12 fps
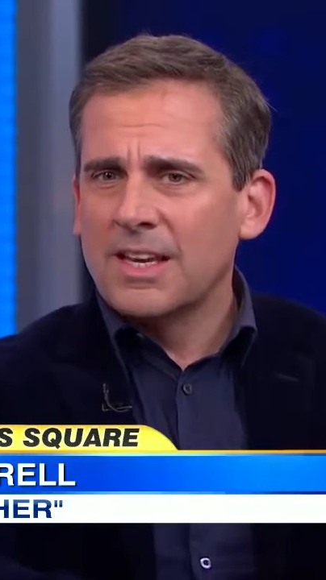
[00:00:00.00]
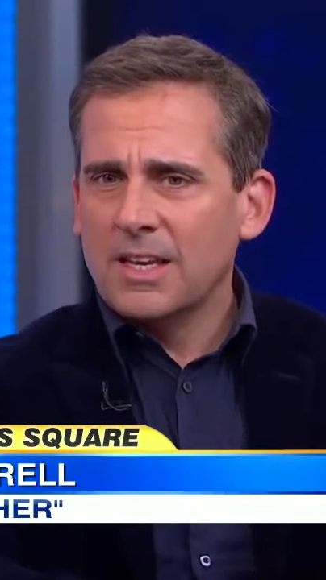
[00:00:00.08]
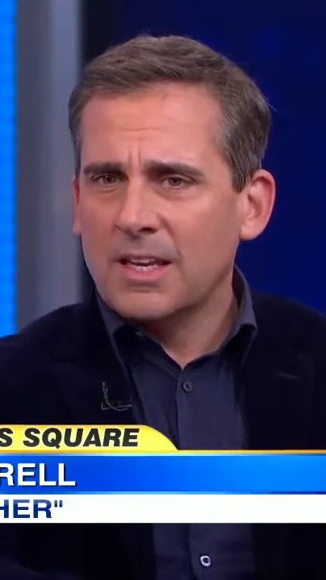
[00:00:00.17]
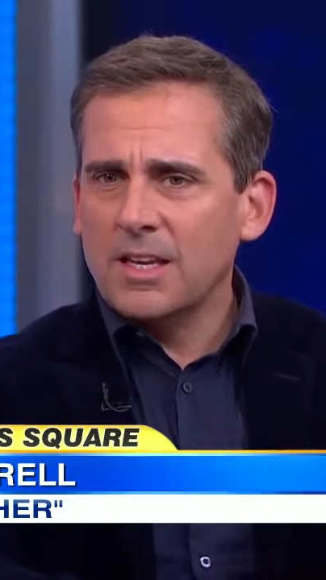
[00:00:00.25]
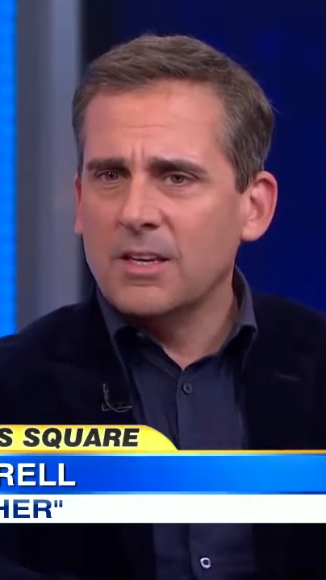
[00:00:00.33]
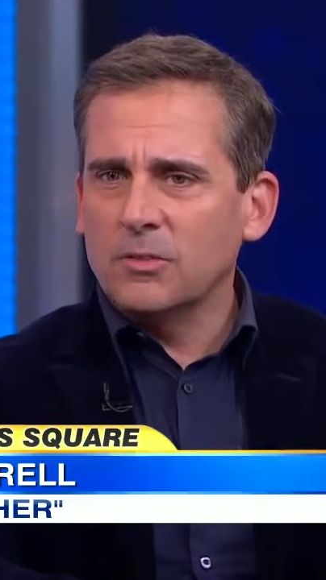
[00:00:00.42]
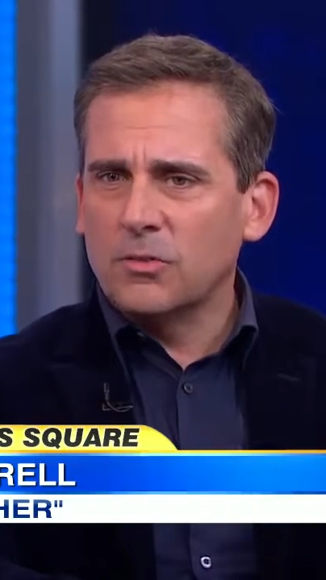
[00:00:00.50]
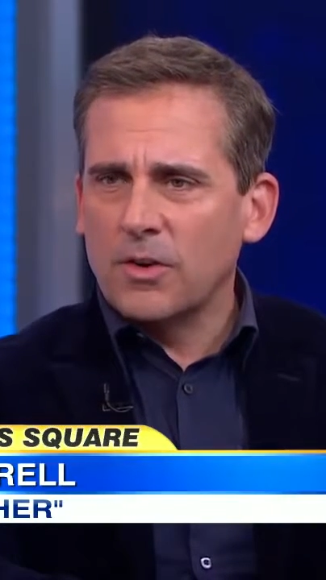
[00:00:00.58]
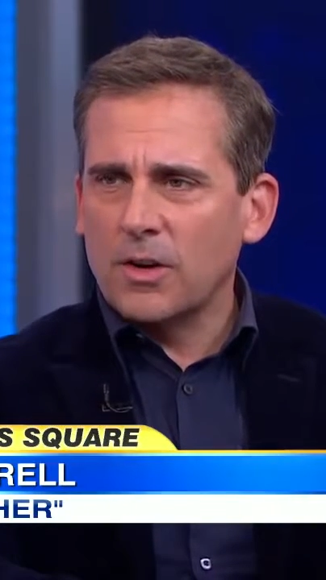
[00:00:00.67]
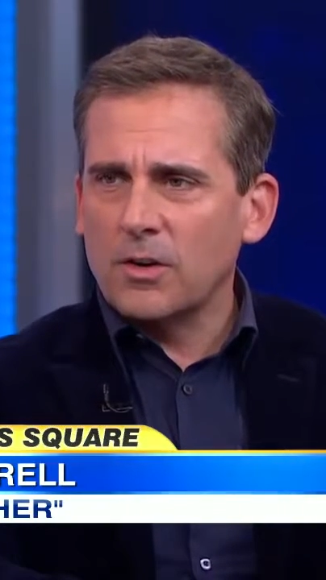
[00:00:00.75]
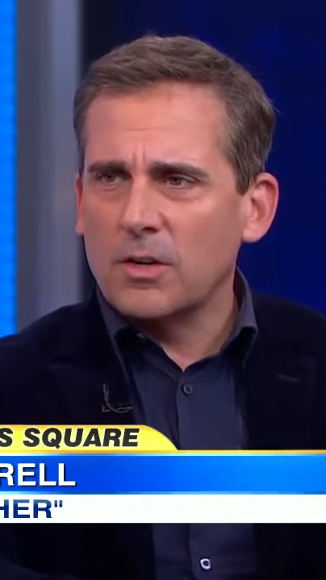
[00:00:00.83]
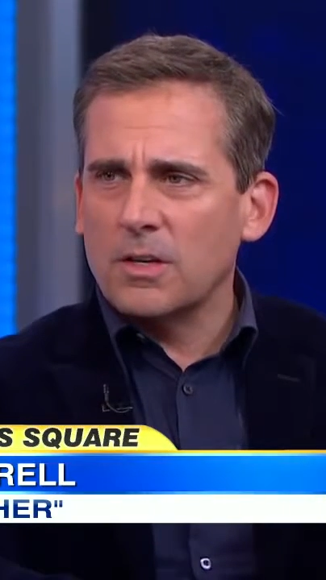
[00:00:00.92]
he is
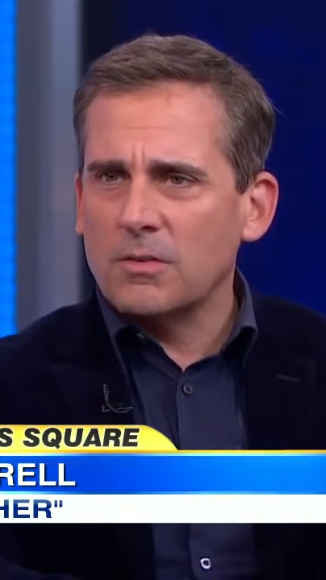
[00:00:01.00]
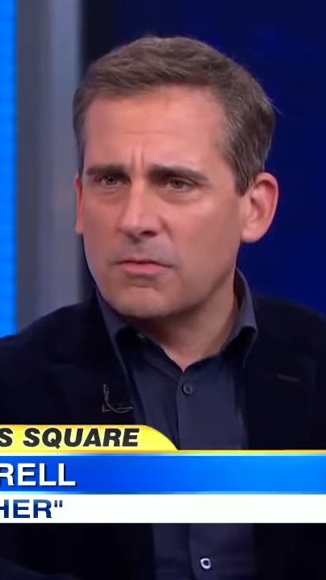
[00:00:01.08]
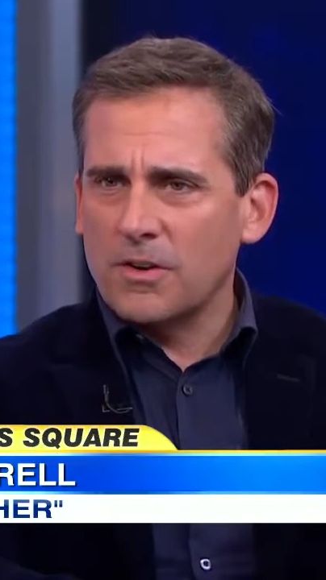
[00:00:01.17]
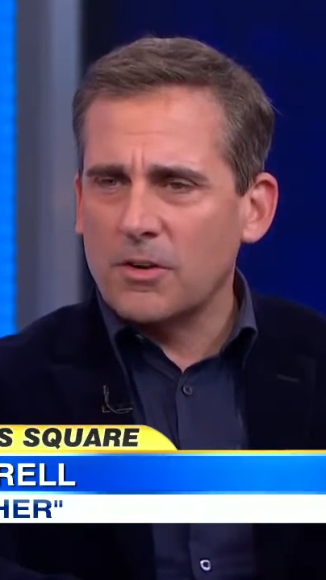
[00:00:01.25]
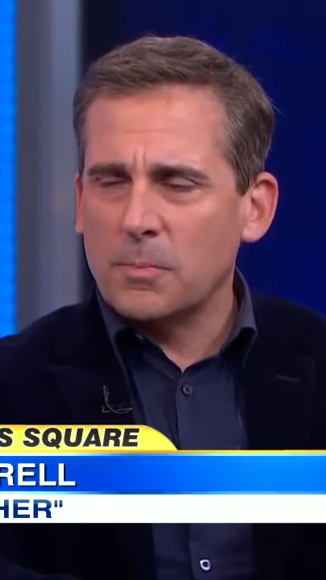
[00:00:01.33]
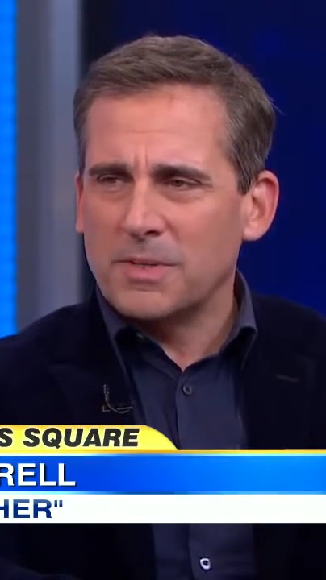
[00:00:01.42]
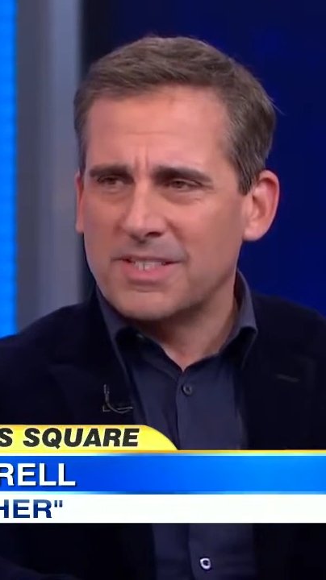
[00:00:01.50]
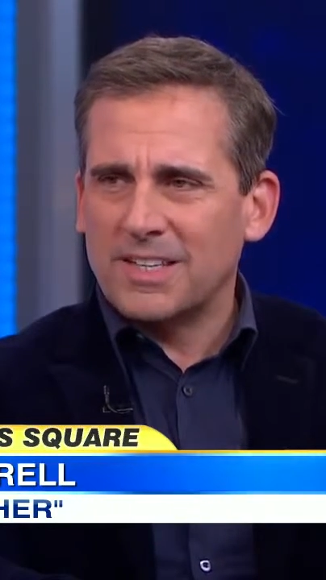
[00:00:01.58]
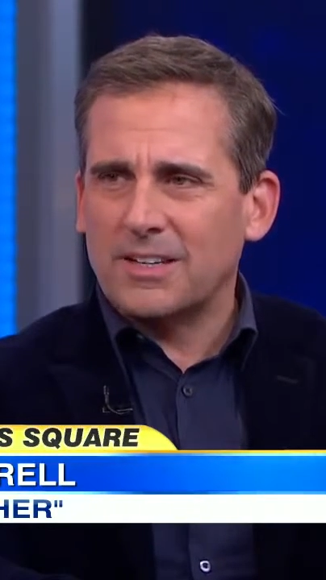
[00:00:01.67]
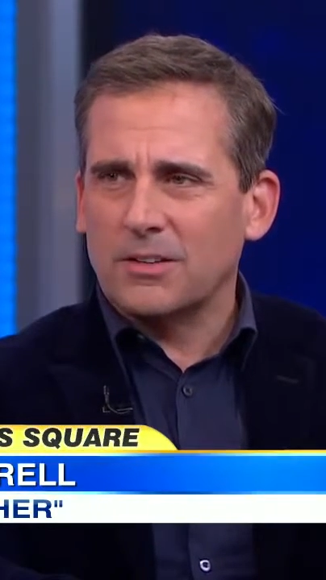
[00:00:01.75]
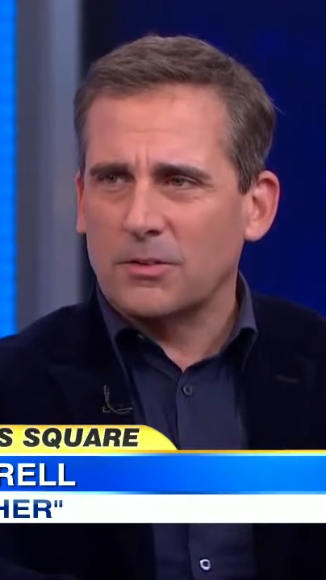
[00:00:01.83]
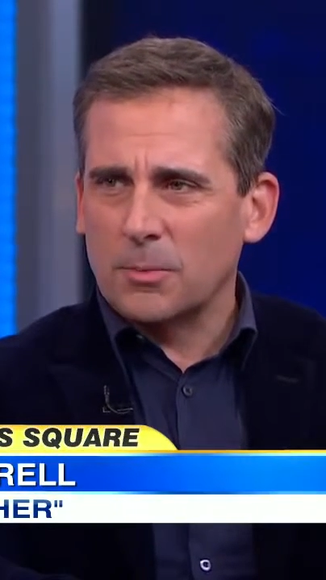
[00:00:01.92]
very very
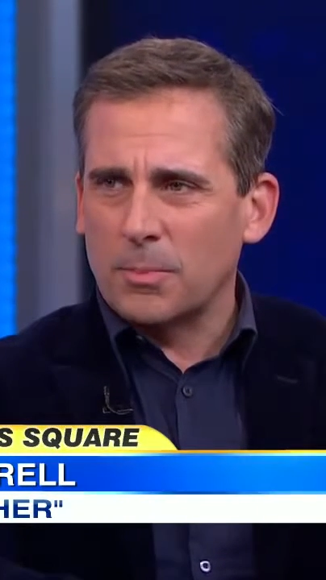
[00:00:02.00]
particular